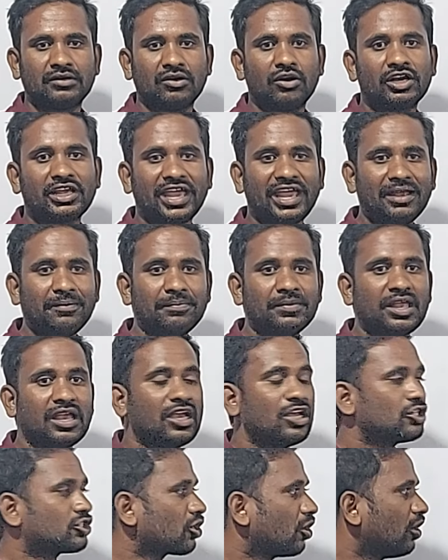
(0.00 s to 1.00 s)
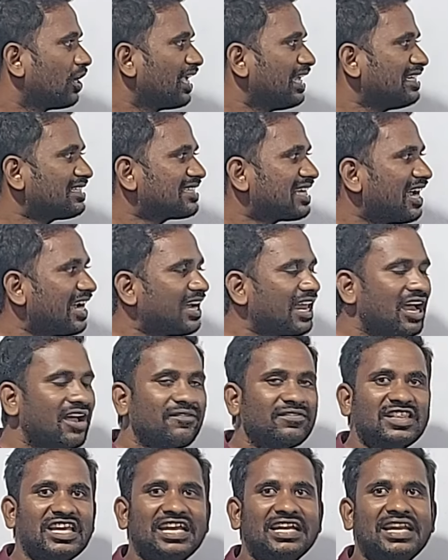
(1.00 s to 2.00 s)
Okay, so inside
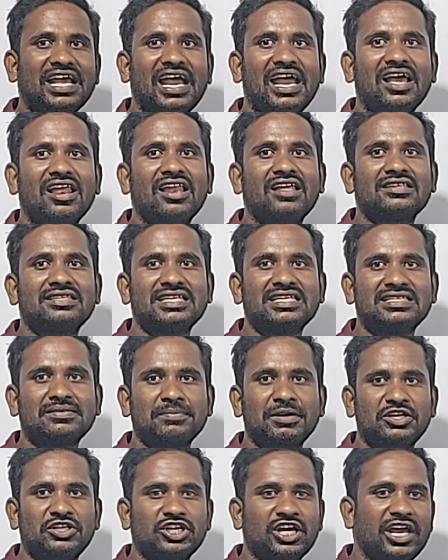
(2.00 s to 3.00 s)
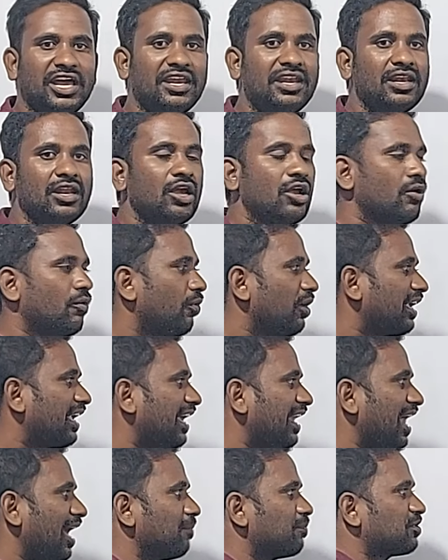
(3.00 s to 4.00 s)
of the dialysis mission we
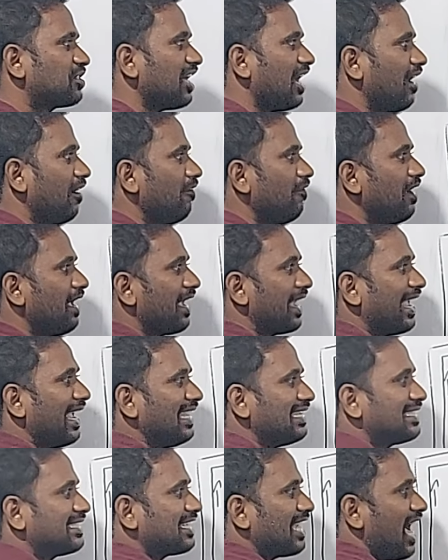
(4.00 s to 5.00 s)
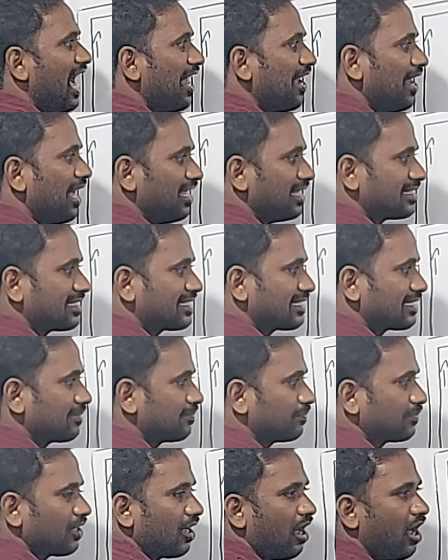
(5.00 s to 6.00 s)
can observe a channels
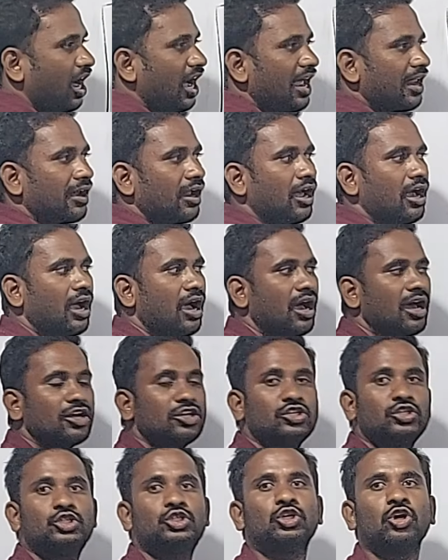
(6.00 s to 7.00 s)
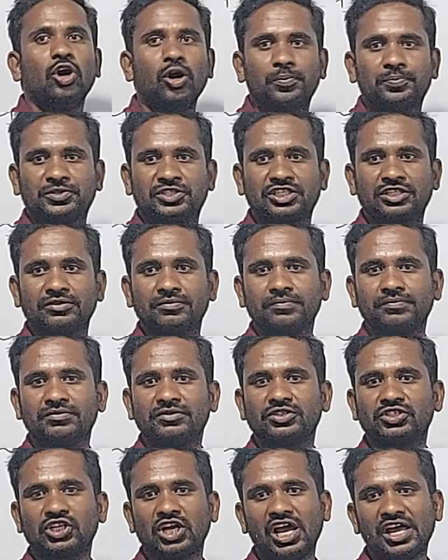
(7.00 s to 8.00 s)
or tubes
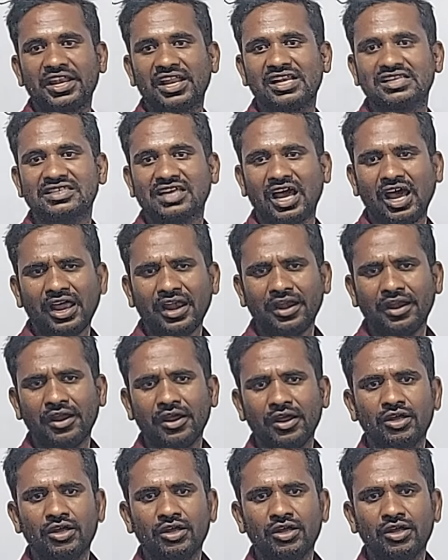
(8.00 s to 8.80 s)
Channels are